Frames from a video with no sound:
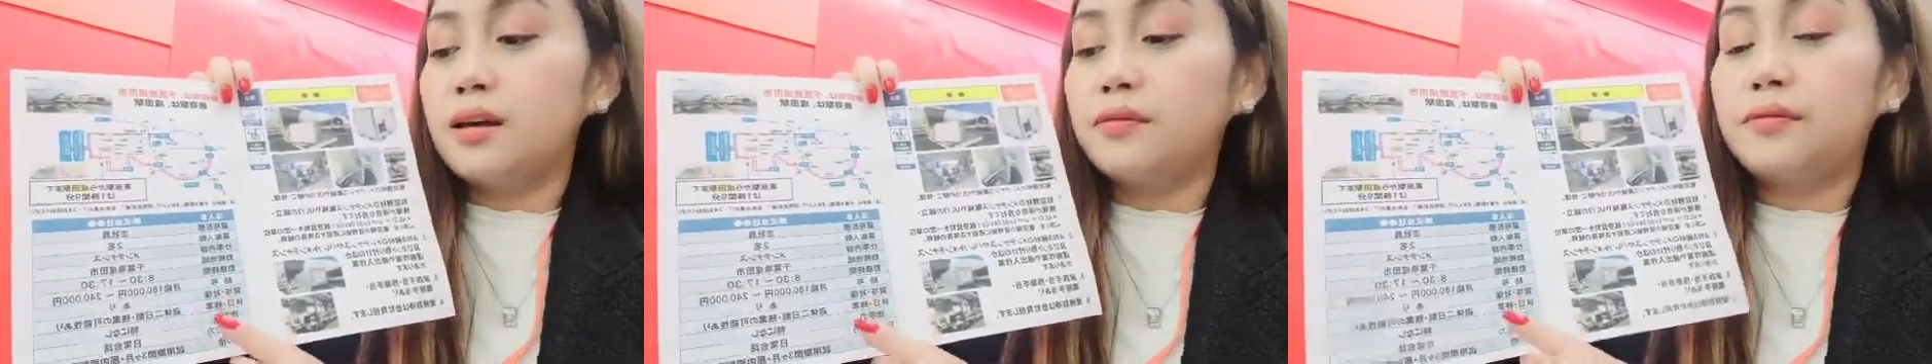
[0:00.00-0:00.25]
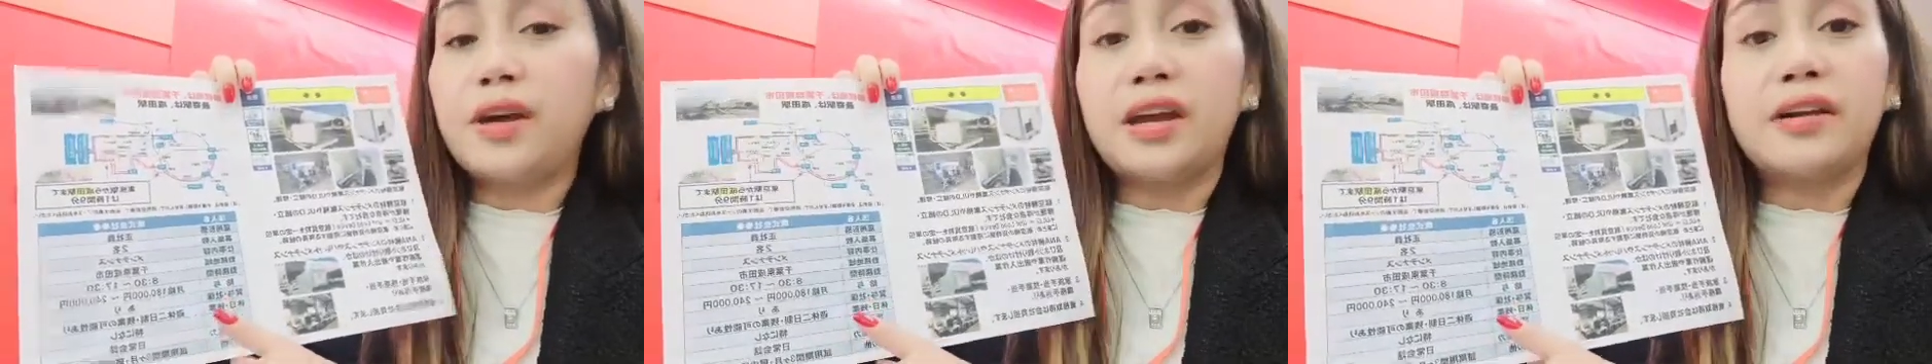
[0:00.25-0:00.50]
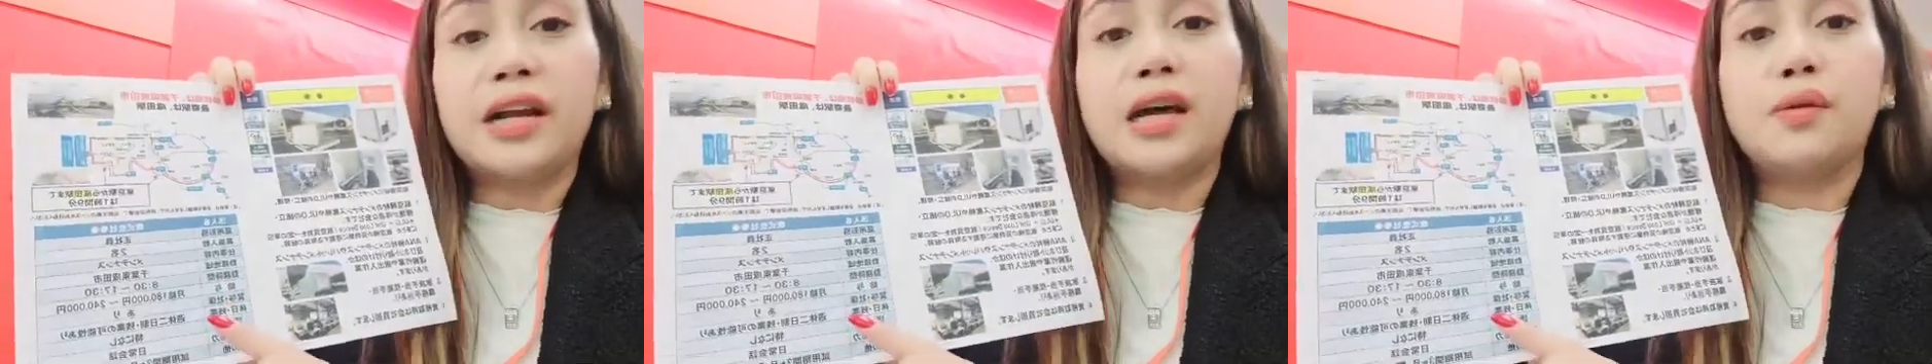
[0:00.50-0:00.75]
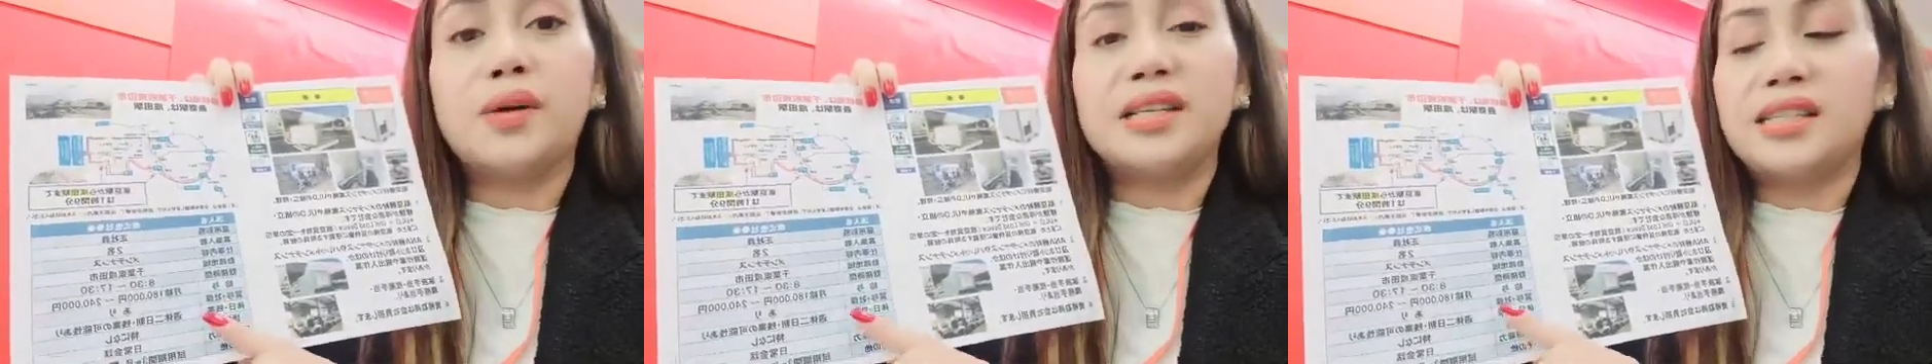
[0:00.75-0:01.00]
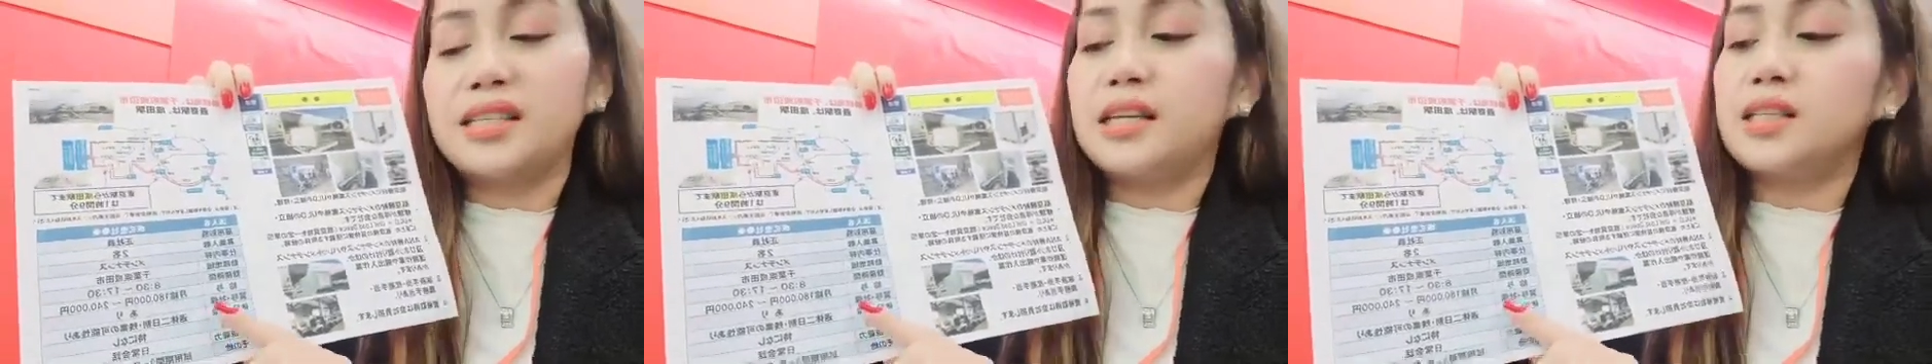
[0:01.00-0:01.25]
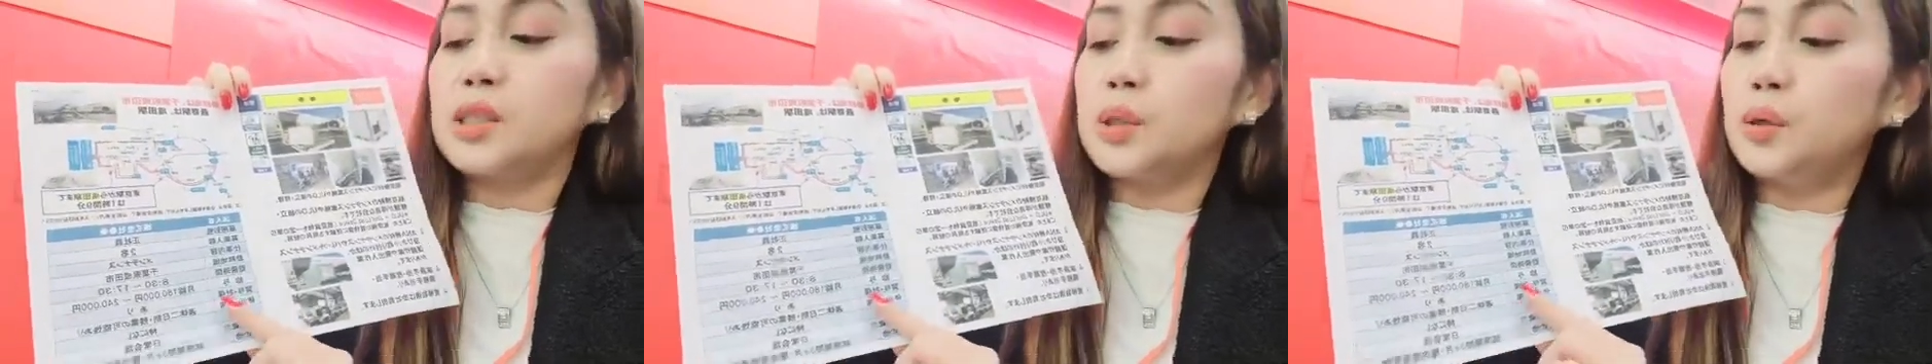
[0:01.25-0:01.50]
fare
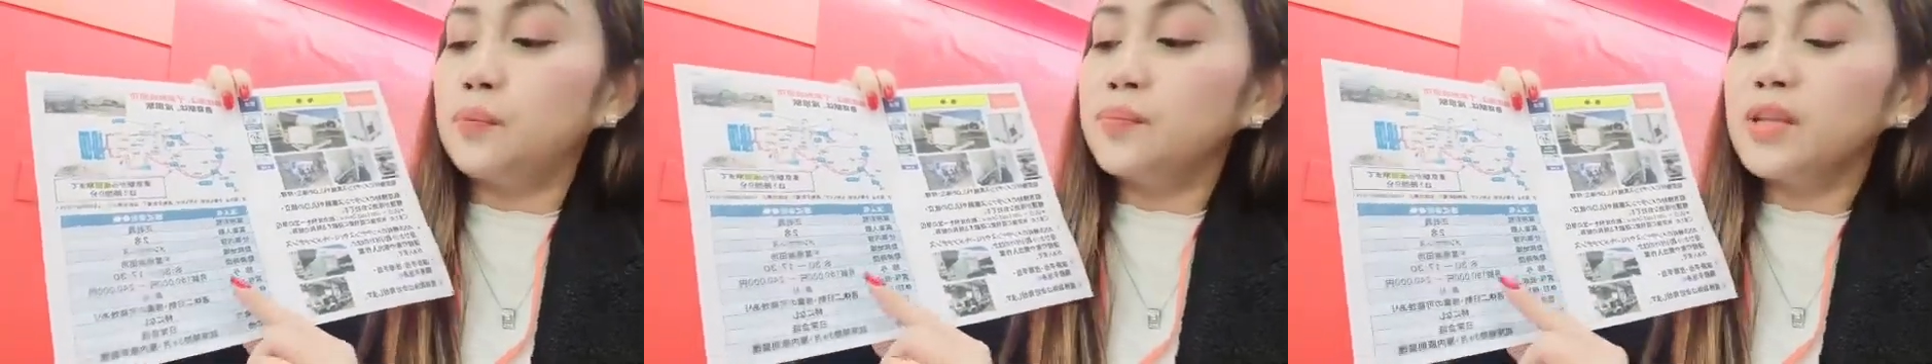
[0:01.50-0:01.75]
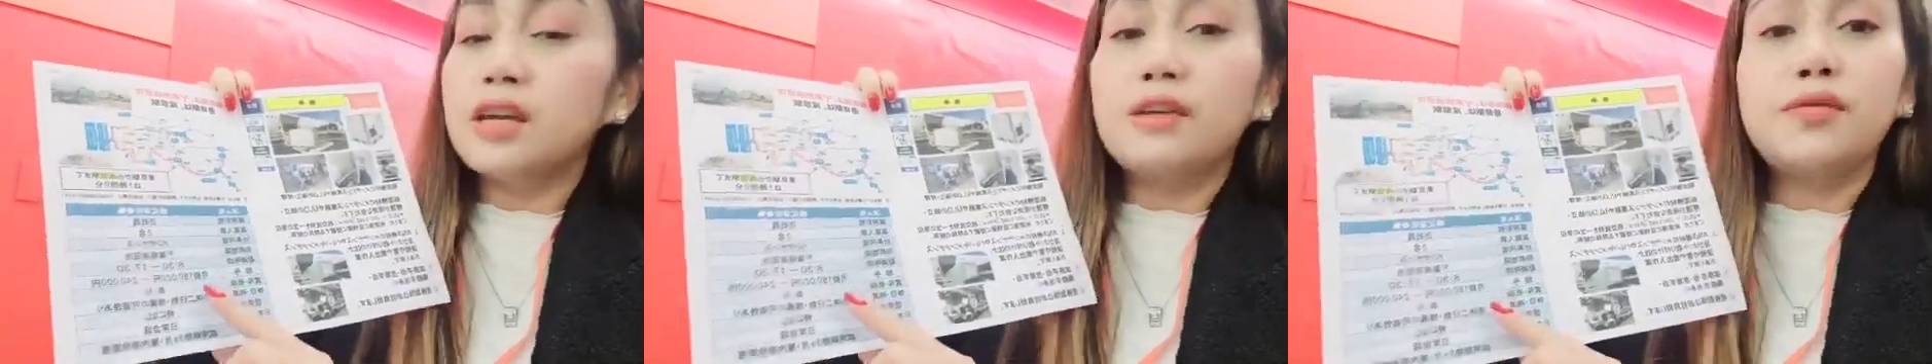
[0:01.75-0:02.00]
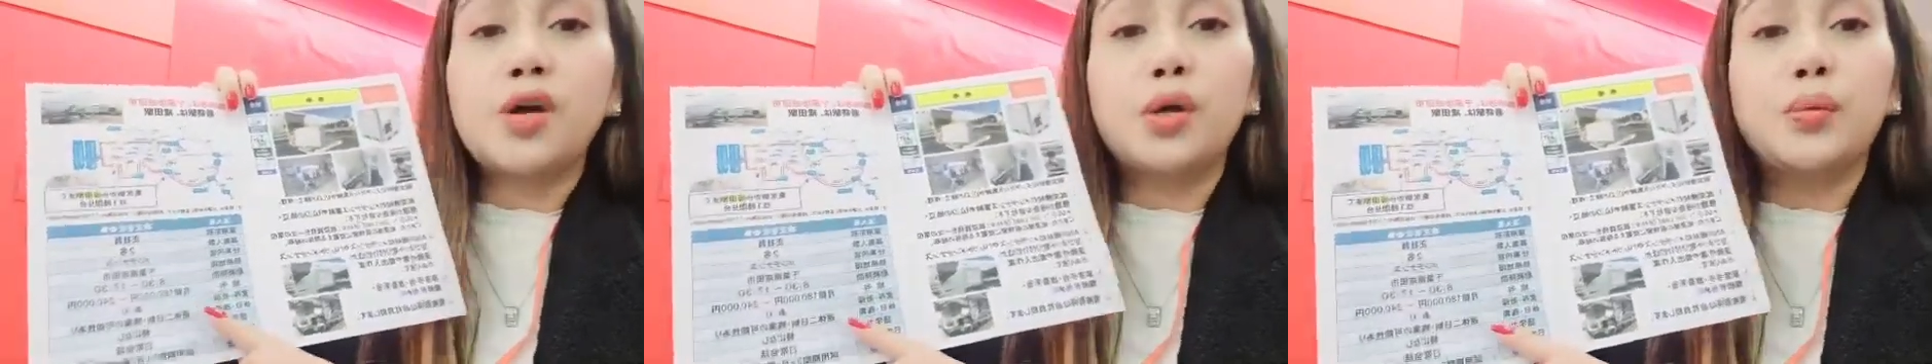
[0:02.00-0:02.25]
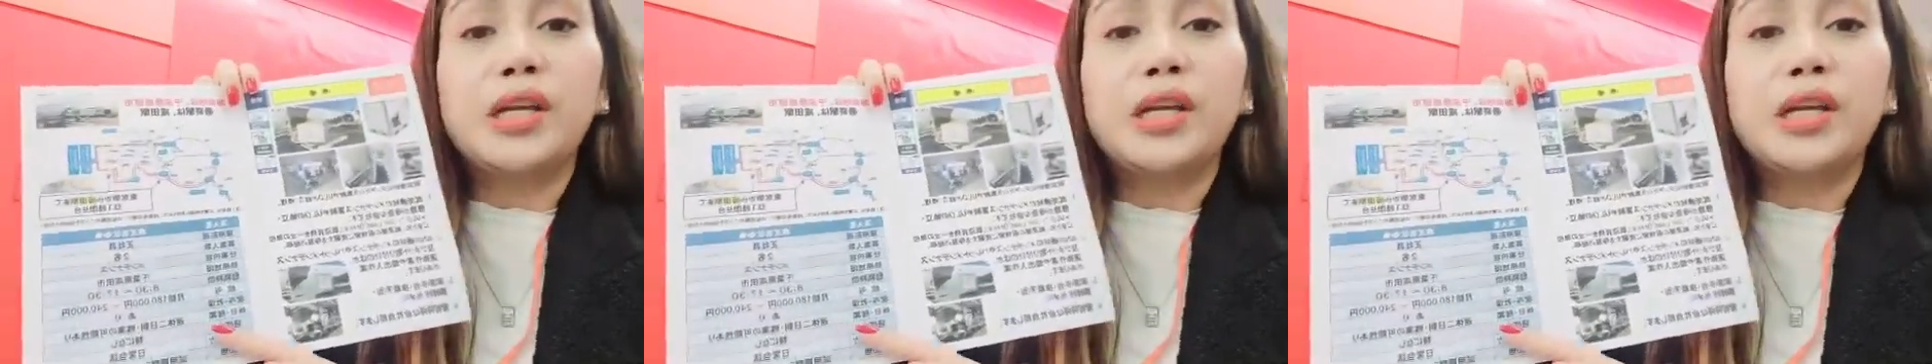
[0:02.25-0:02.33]
allowances. So if you are